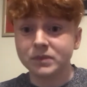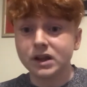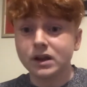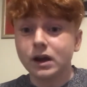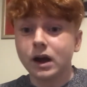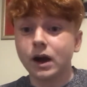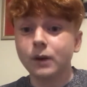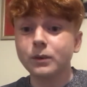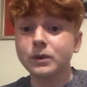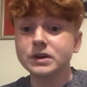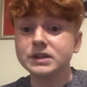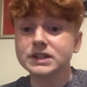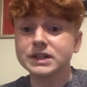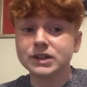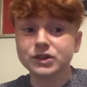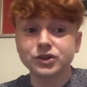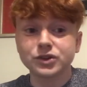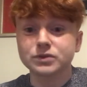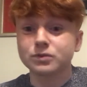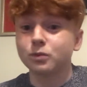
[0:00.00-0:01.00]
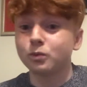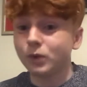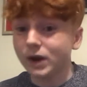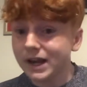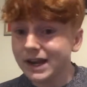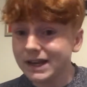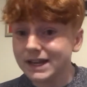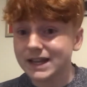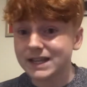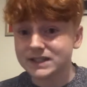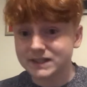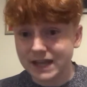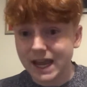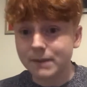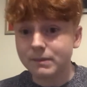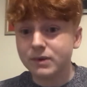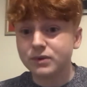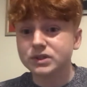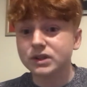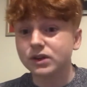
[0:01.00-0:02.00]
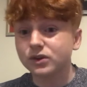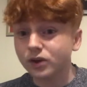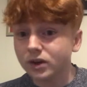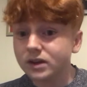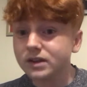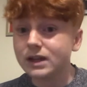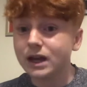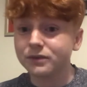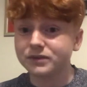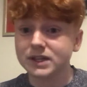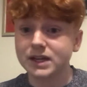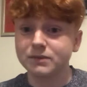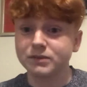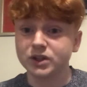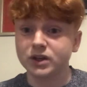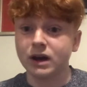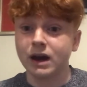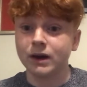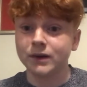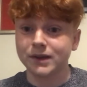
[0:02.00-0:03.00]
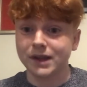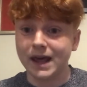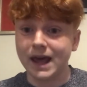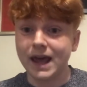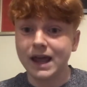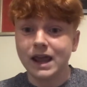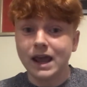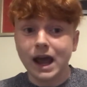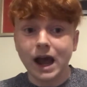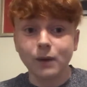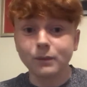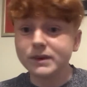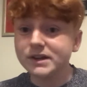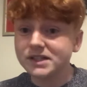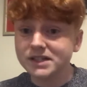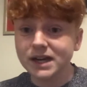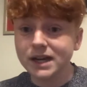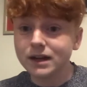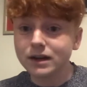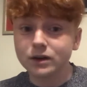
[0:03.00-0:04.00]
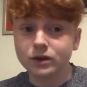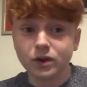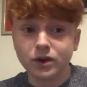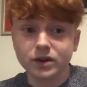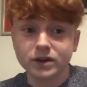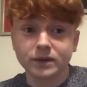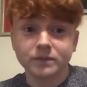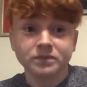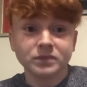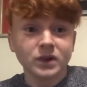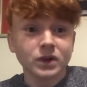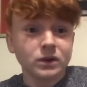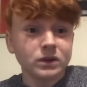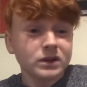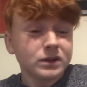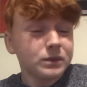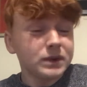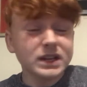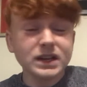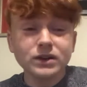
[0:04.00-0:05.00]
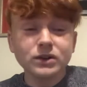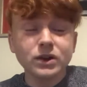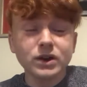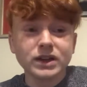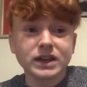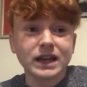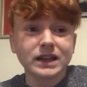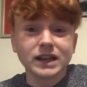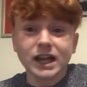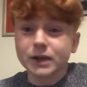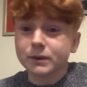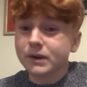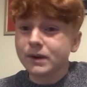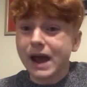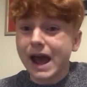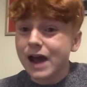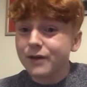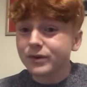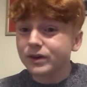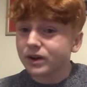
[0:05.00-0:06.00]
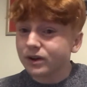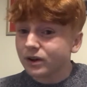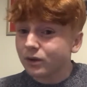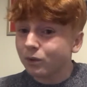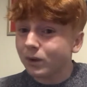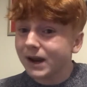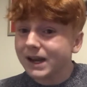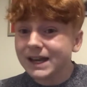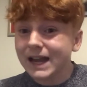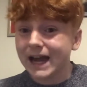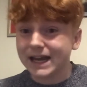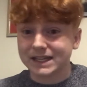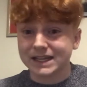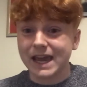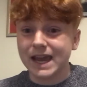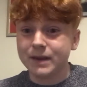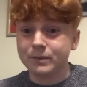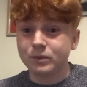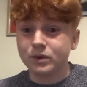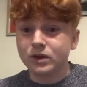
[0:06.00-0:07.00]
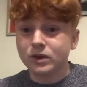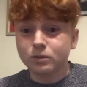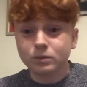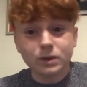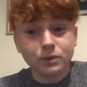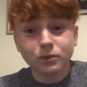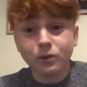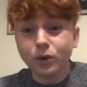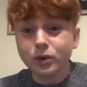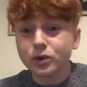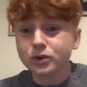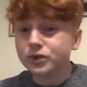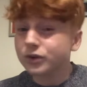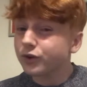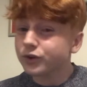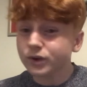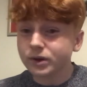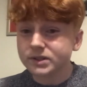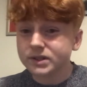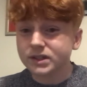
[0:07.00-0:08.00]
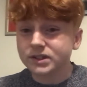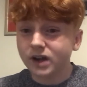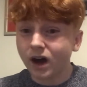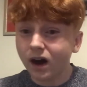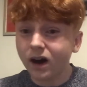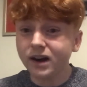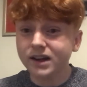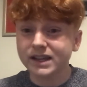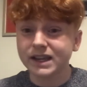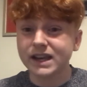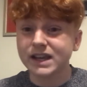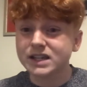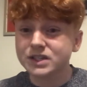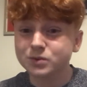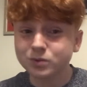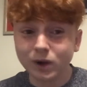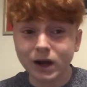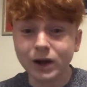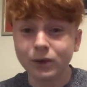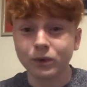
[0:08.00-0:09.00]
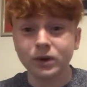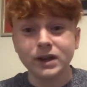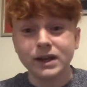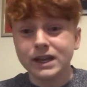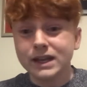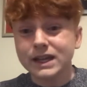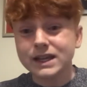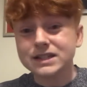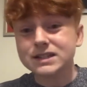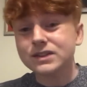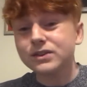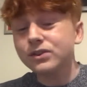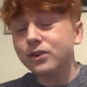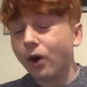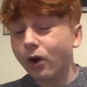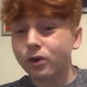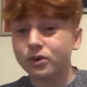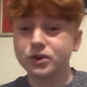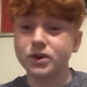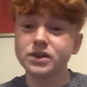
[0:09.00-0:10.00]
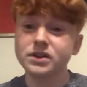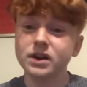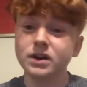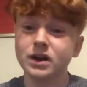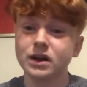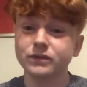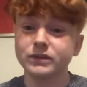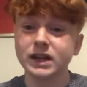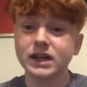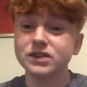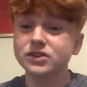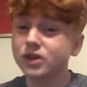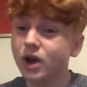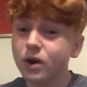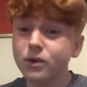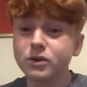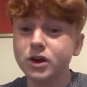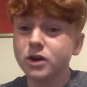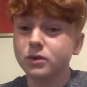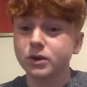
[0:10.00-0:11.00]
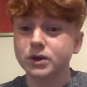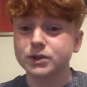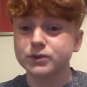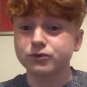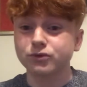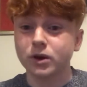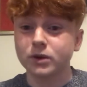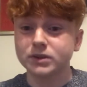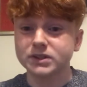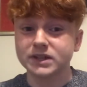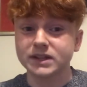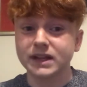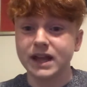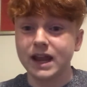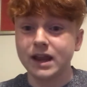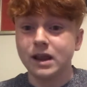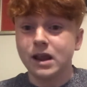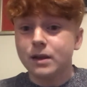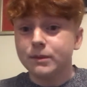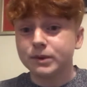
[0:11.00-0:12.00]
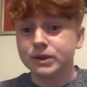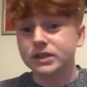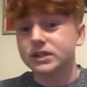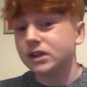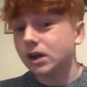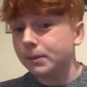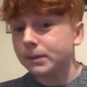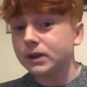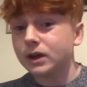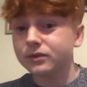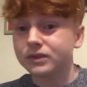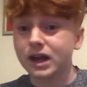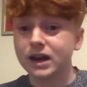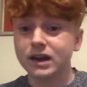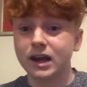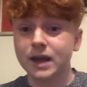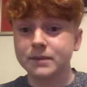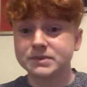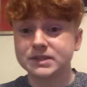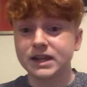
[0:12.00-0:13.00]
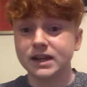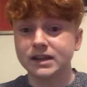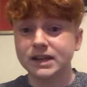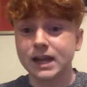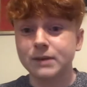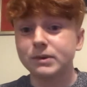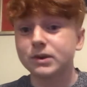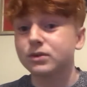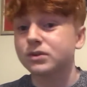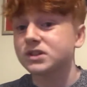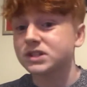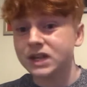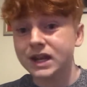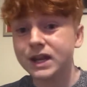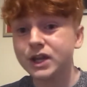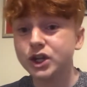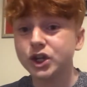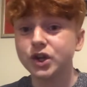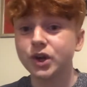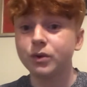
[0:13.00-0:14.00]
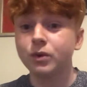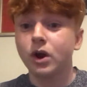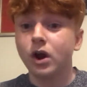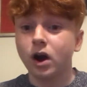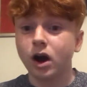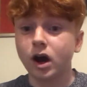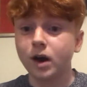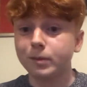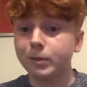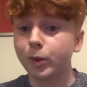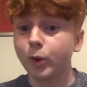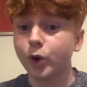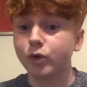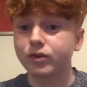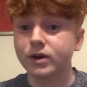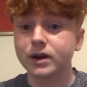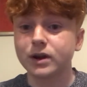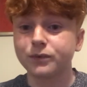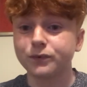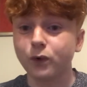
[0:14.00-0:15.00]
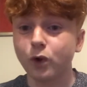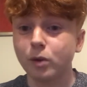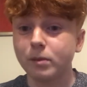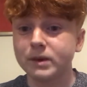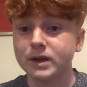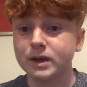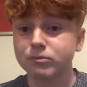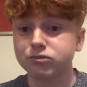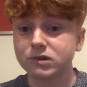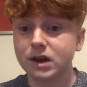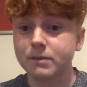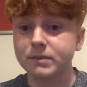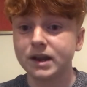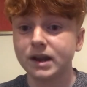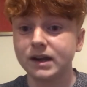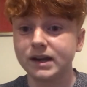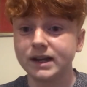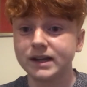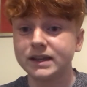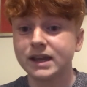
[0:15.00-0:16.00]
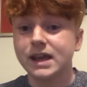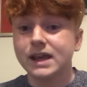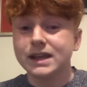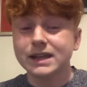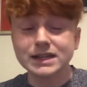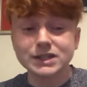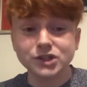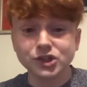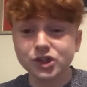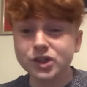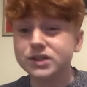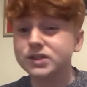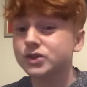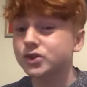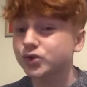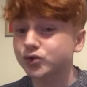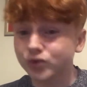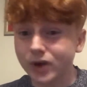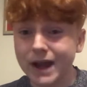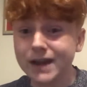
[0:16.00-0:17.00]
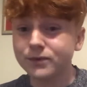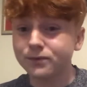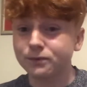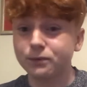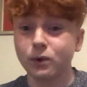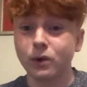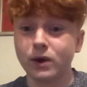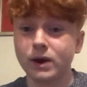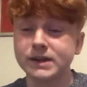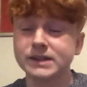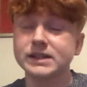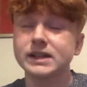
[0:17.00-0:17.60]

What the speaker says: I wanted to just win this game. It was a good enough team to go out there, and we didn't look like we were ever going to win that game. With 1 or 2 shots on target as well. It's not good enough, and I don't know what's wrong today, because coming off that Leipzig game, we continue our poor run of form in the Premier League. It's just dreadful, and